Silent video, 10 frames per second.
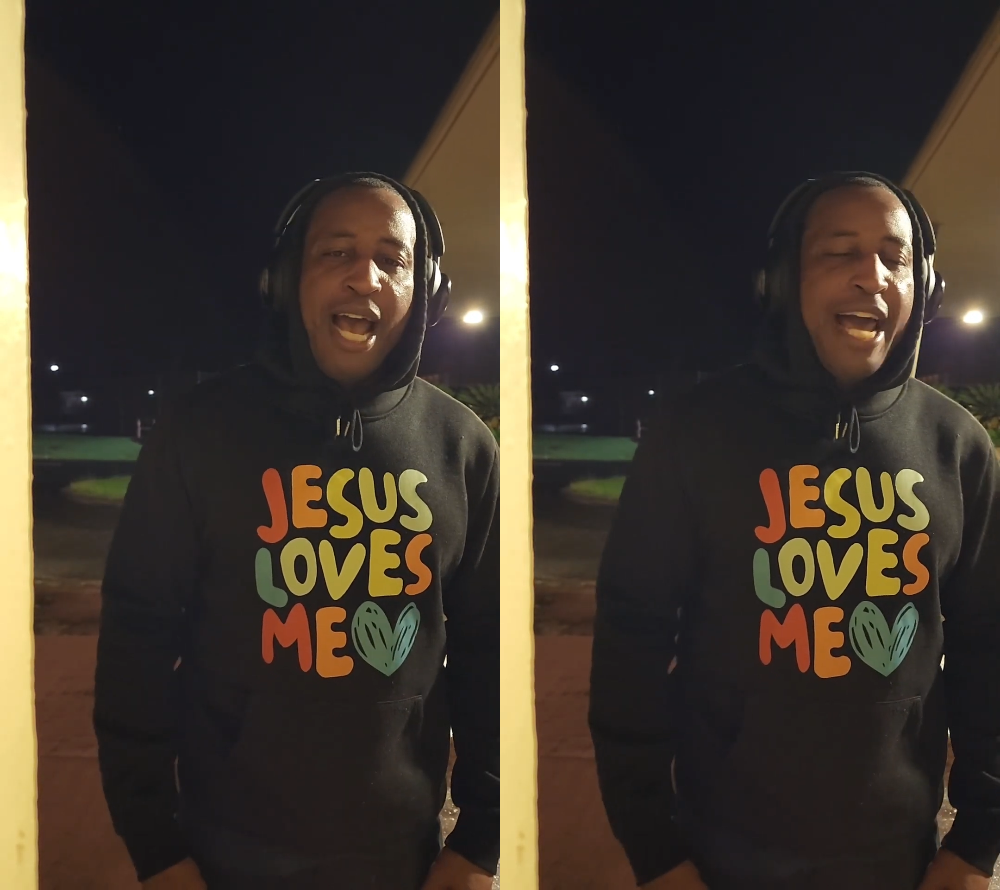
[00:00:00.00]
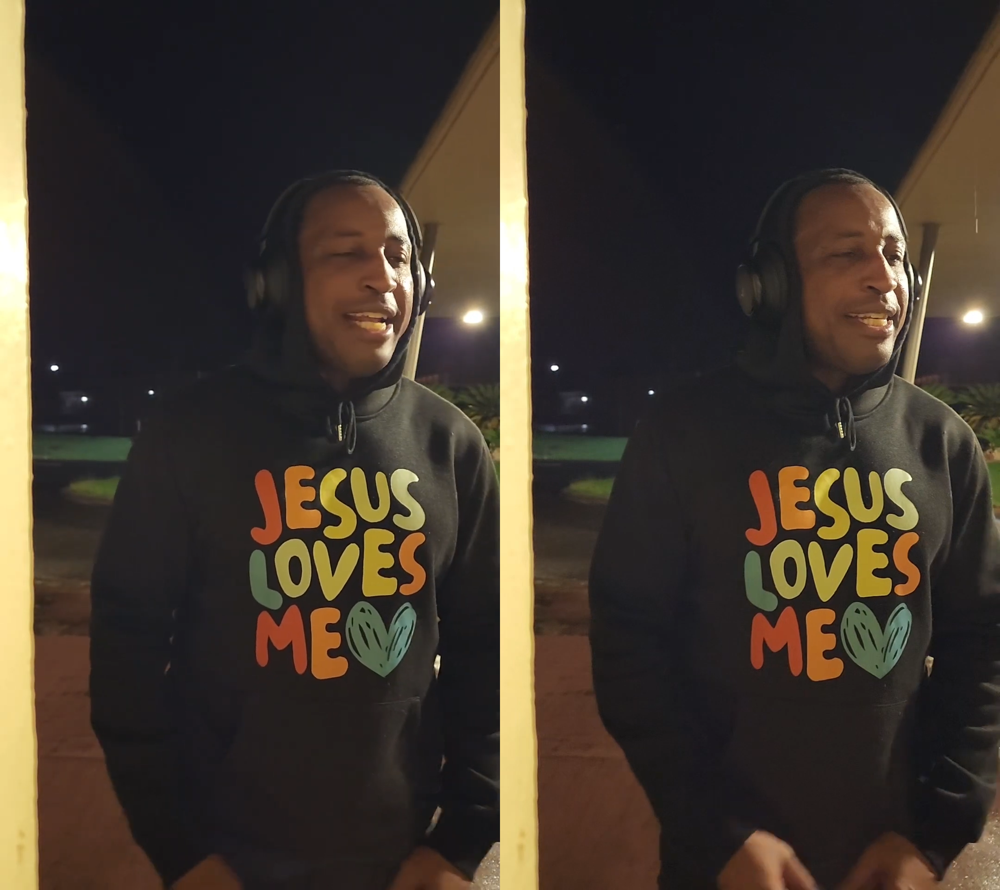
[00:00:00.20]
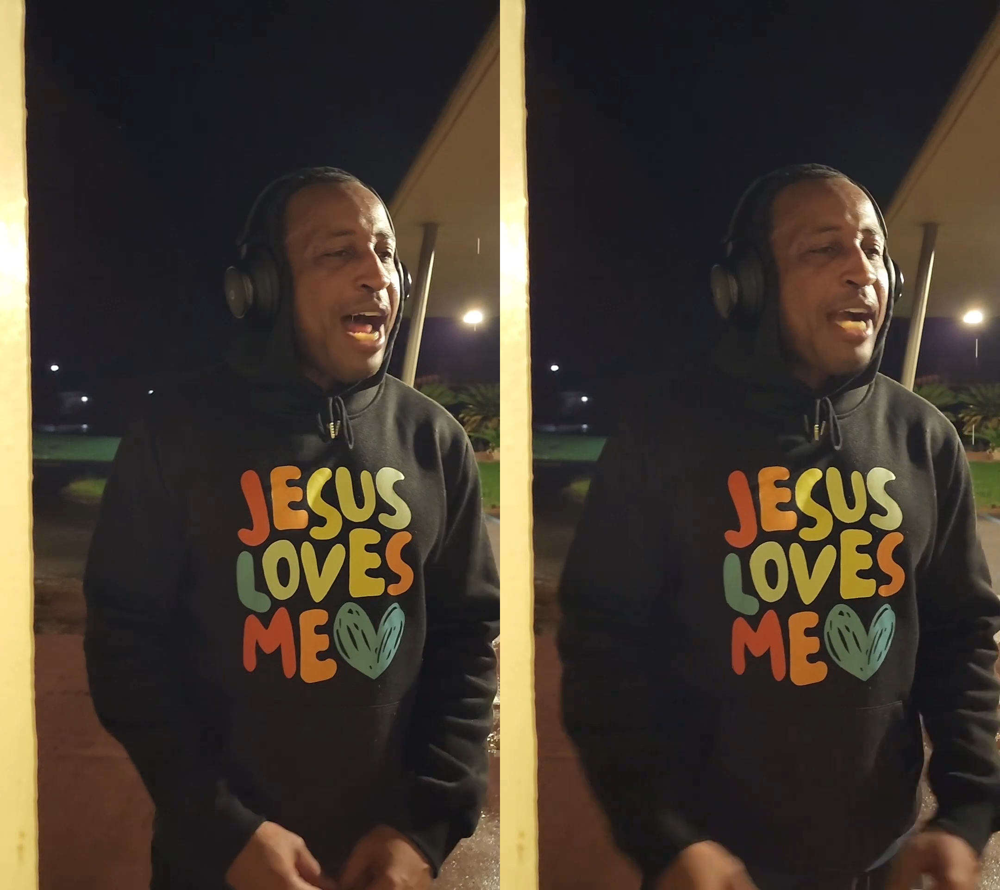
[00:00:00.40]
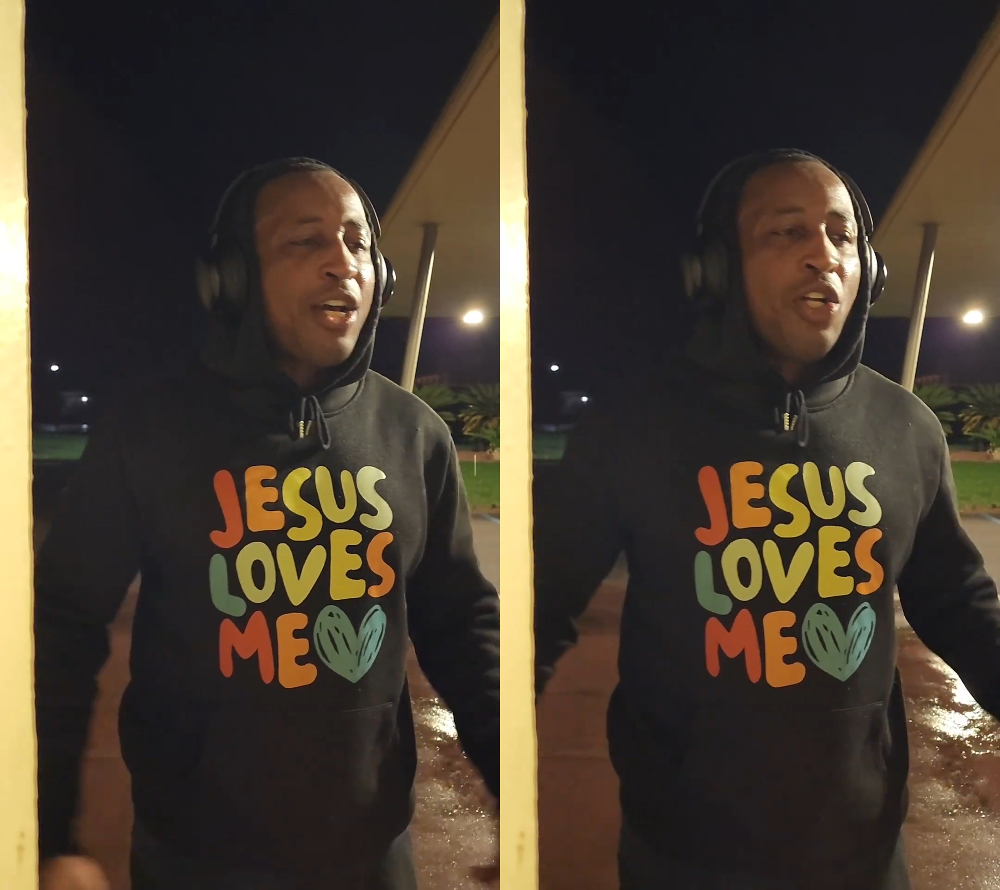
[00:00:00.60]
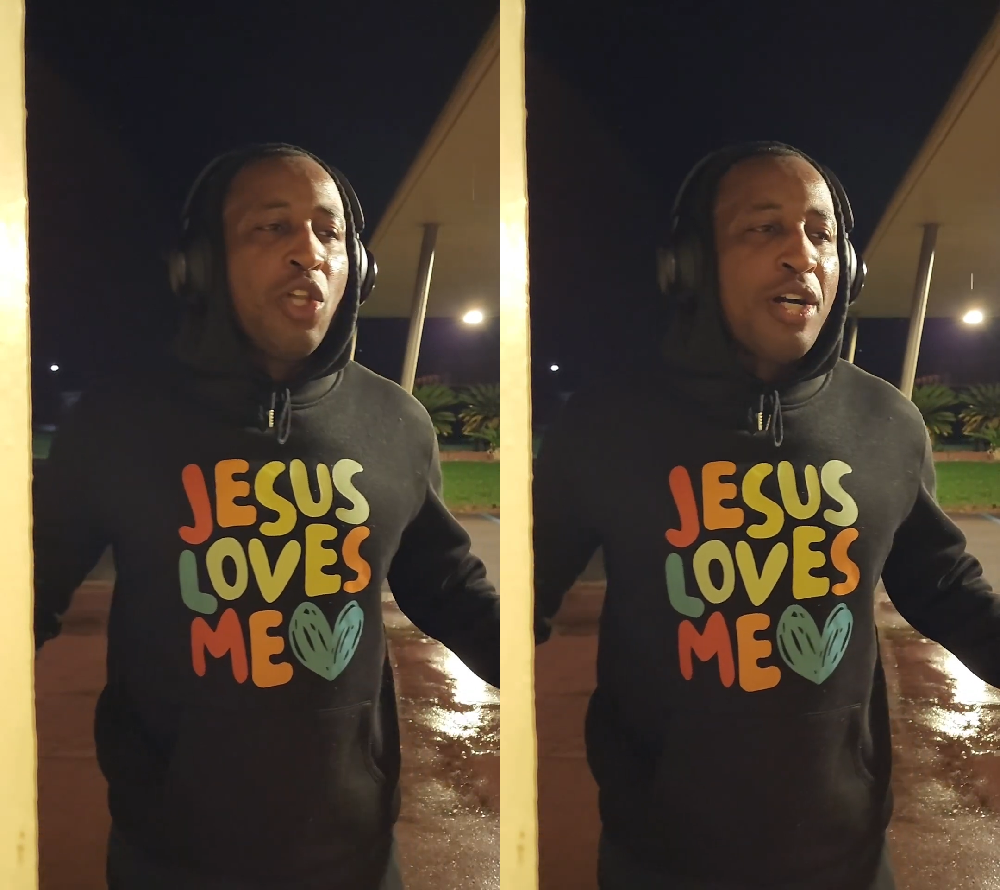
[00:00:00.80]
And it's not
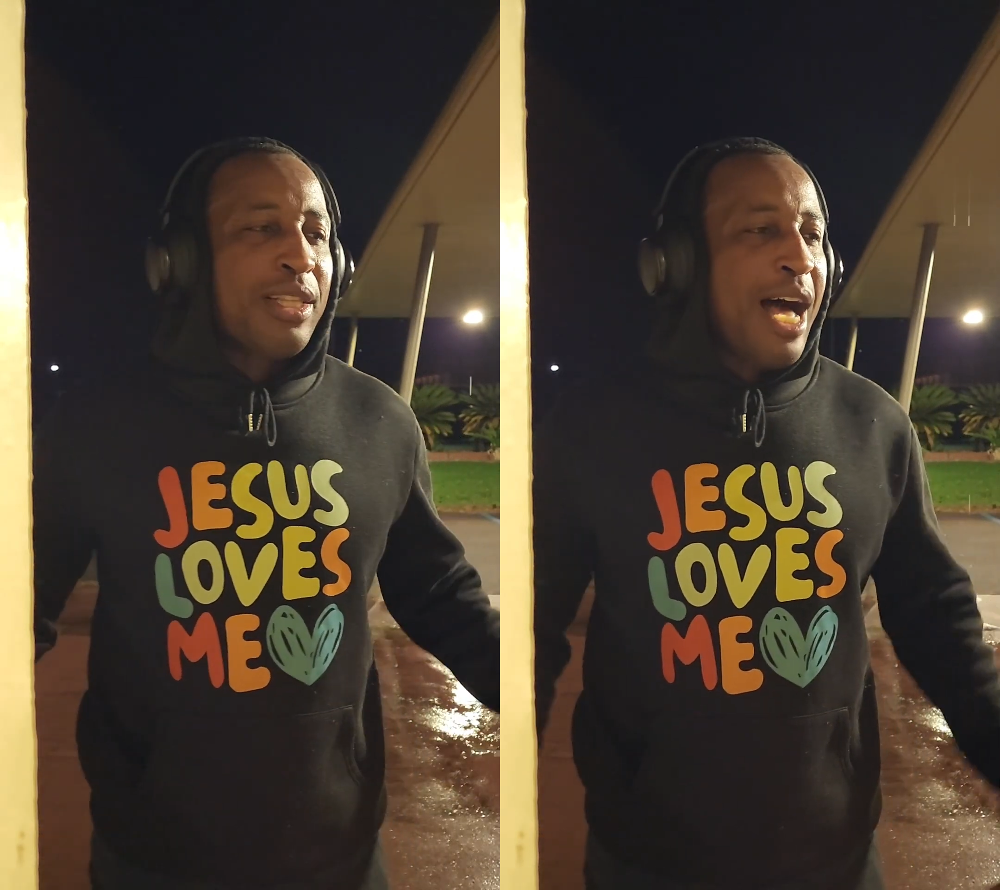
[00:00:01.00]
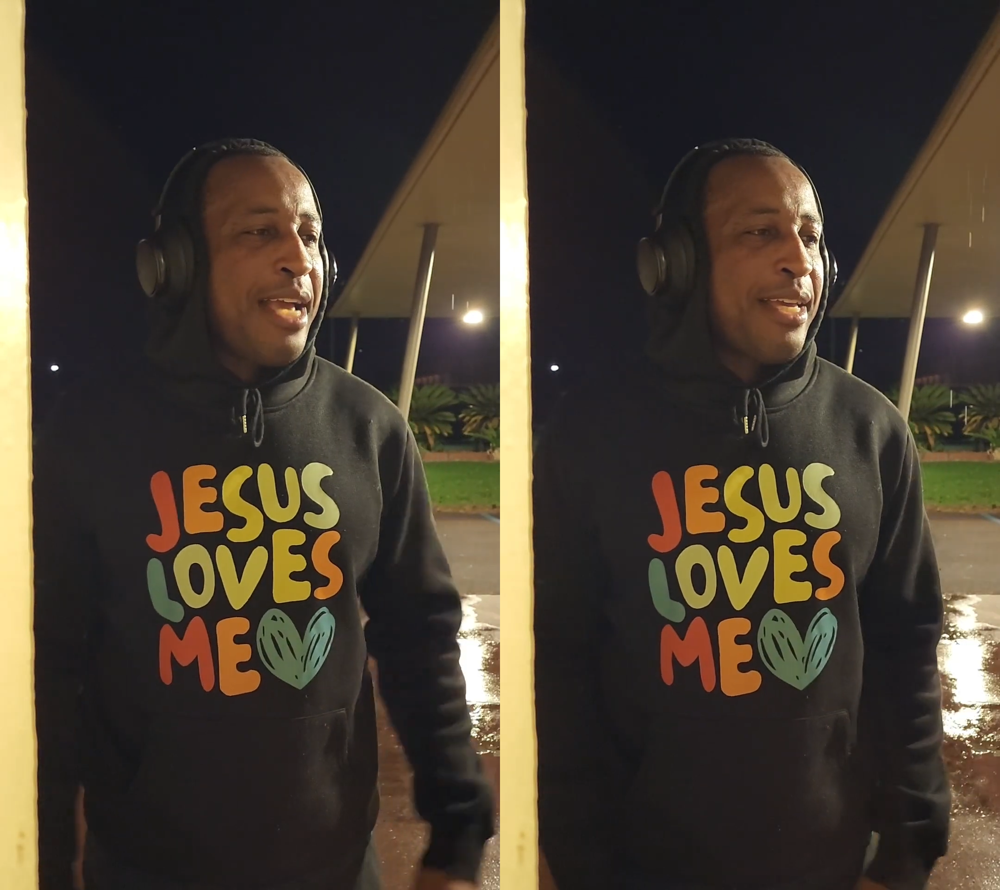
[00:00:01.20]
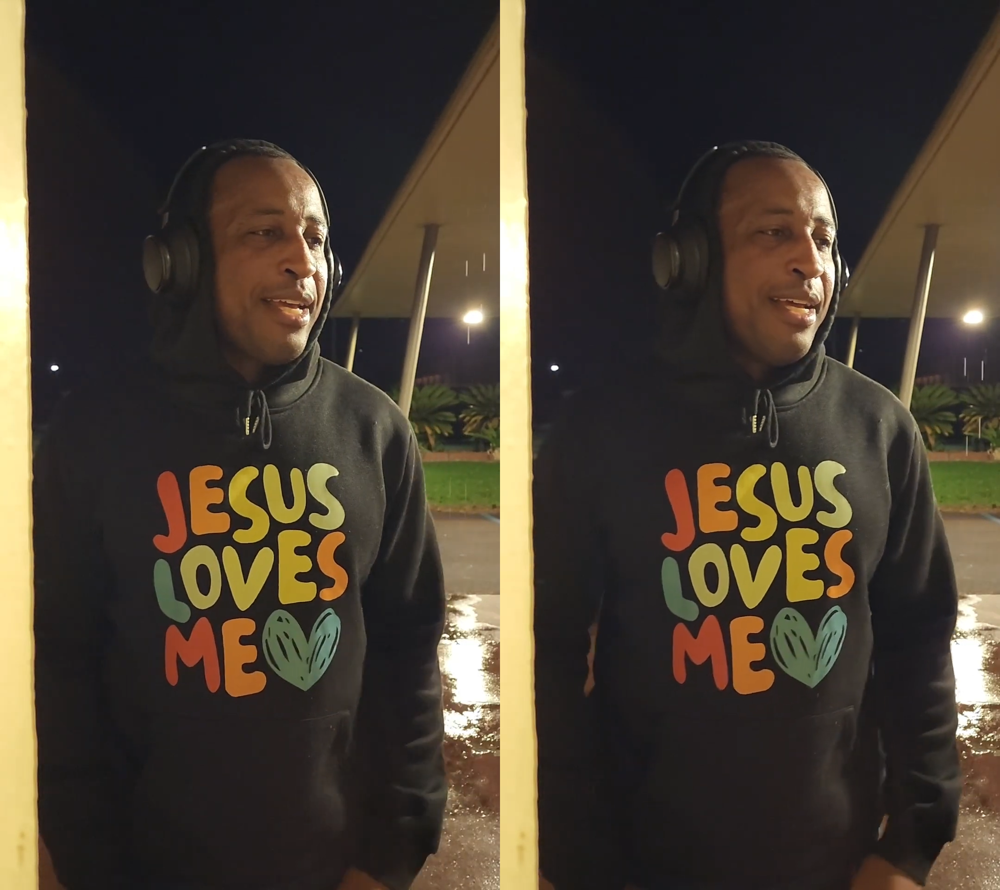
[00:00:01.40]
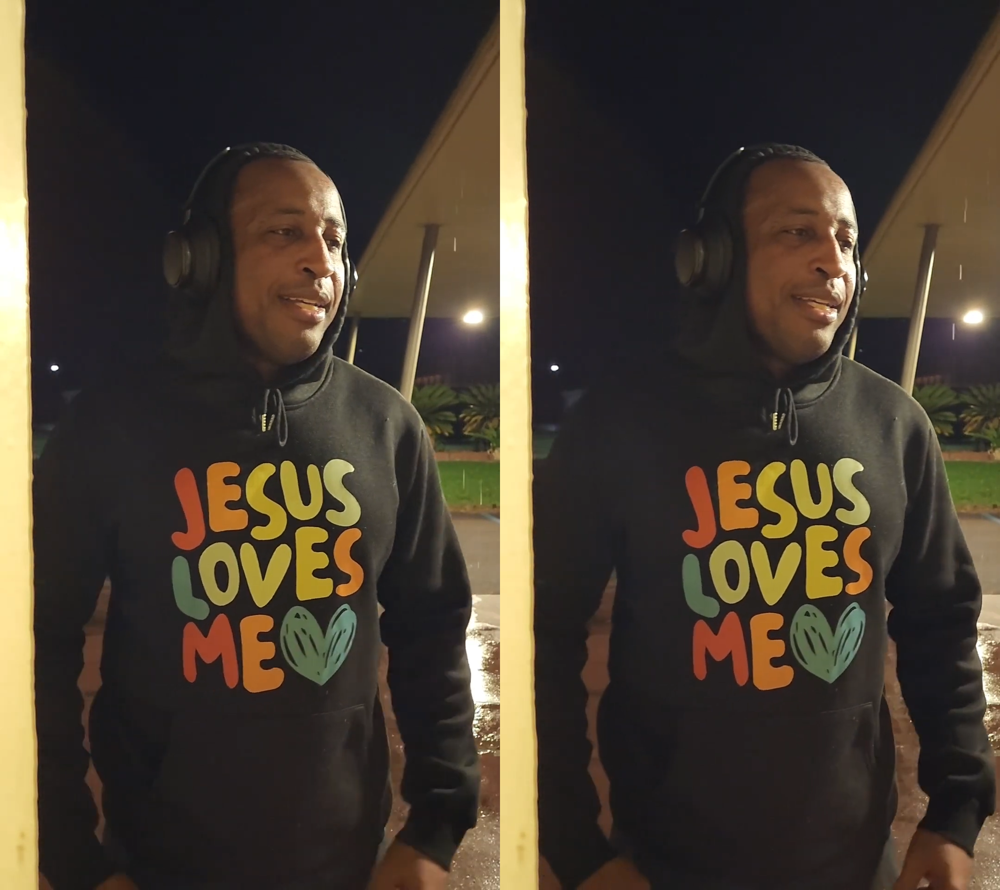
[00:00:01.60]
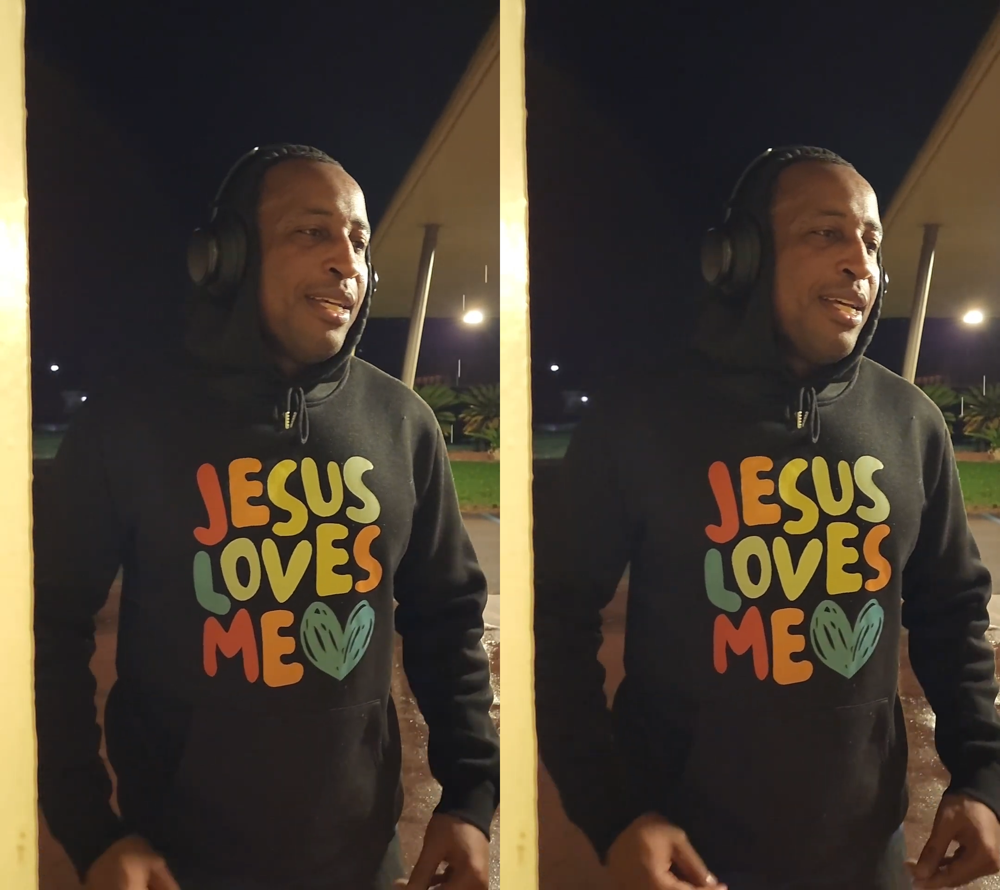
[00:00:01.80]
going to look
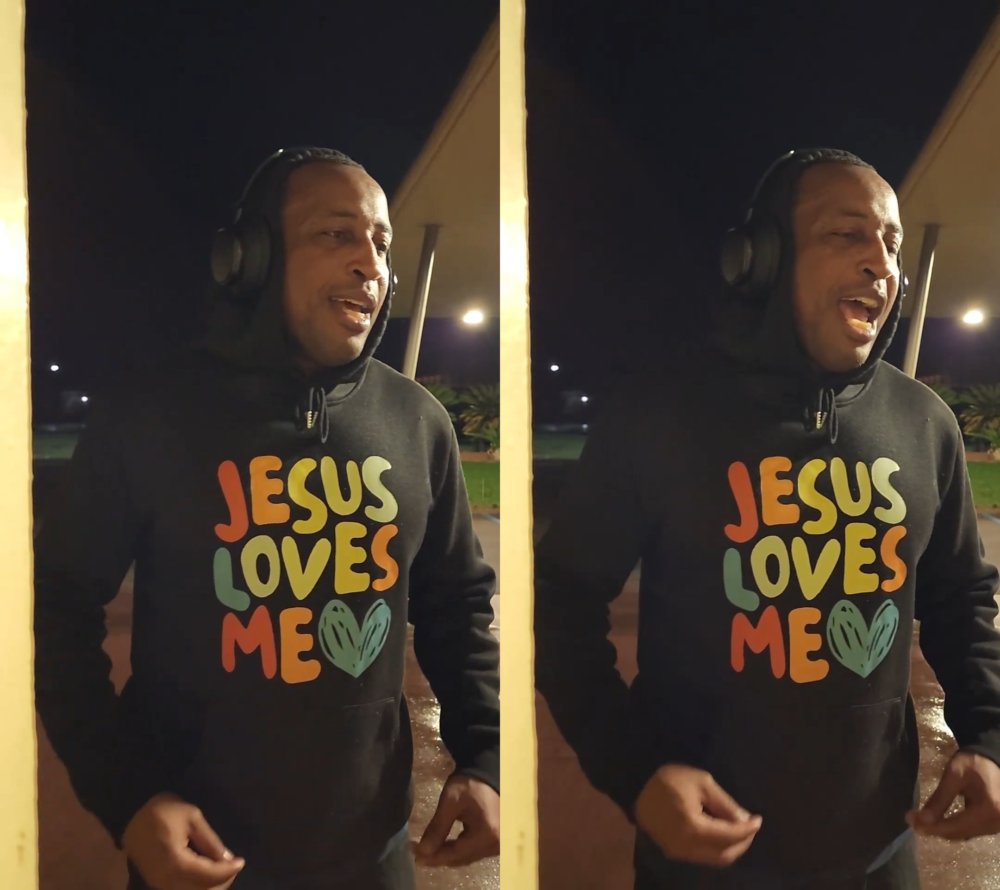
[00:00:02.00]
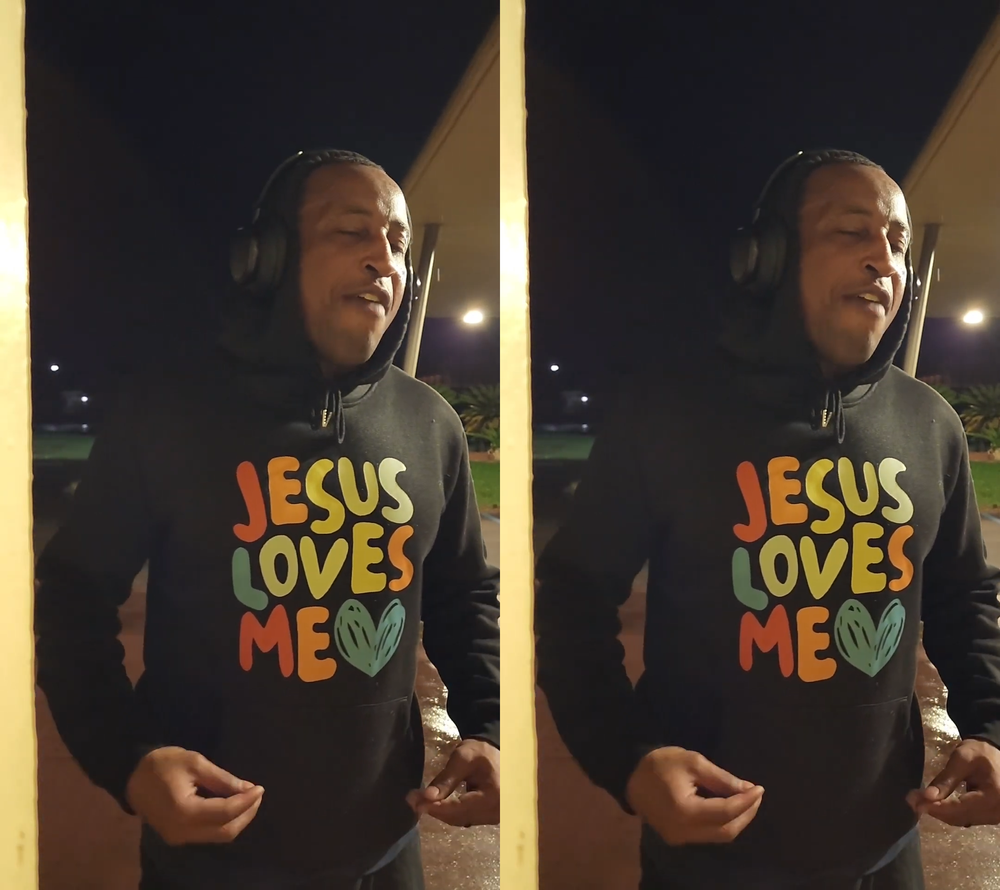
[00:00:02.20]
like